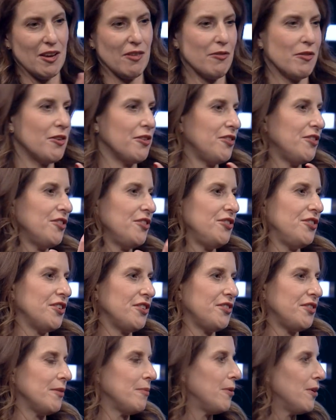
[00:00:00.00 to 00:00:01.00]
versus just
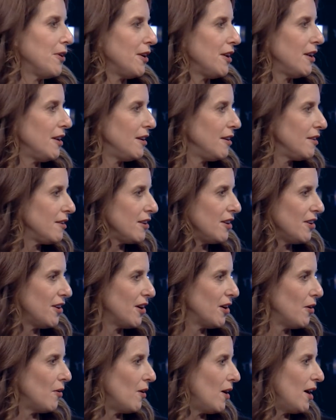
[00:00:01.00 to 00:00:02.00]
to put it you
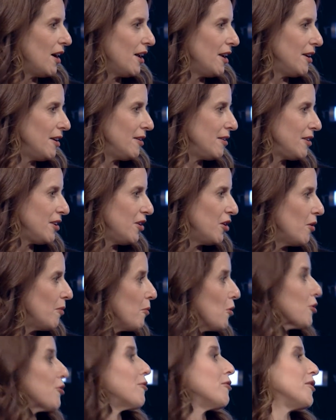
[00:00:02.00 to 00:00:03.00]
know on you know a more
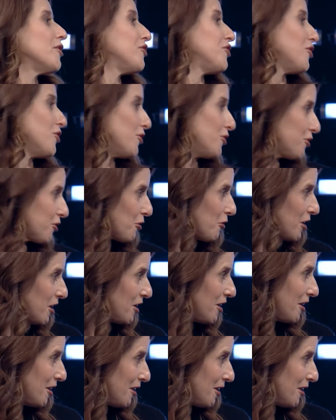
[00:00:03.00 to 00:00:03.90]
traditional screen?